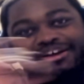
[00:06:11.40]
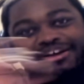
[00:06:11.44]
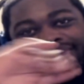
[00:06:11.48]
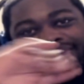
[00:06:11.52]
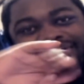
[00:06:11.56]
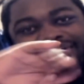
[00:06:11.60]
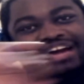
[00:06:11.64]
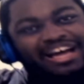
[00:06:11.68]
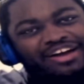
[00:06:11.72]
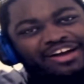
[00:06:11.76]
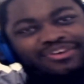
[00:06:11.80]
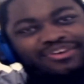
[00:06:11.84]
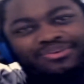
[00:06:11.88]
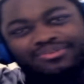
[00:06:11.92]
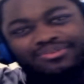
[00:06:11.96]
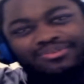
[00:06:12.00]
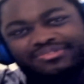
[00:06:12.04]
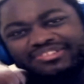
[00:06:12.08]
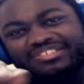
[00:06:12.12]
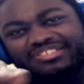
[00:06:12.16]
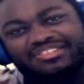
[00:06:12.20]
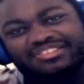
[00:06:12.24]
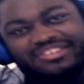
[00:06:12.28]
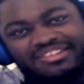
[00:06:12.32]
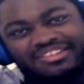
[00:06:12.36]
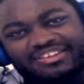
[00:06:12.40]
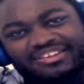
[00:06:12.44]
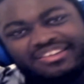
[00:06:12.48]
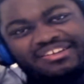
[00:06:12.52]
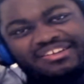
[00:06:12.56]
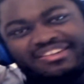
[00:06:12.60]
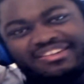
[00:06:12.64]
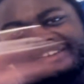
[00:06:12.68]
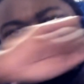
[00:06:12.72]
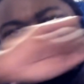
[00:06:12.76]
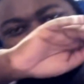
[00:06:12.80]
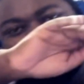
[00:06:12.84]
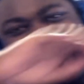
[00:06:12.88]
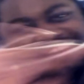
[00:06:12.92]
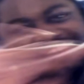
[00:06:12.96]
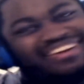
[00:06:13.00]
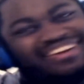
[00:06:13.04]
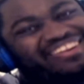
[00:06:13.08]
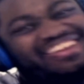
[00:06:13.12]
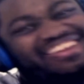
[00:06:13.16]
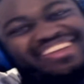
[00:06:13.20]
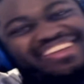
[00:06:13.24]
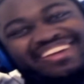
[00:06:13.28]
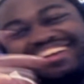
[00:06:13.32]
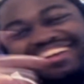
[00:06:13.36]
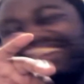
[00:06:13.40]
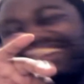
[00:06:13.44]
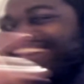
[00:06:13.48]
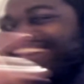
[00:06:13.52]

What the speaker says: own eye holes? Nani?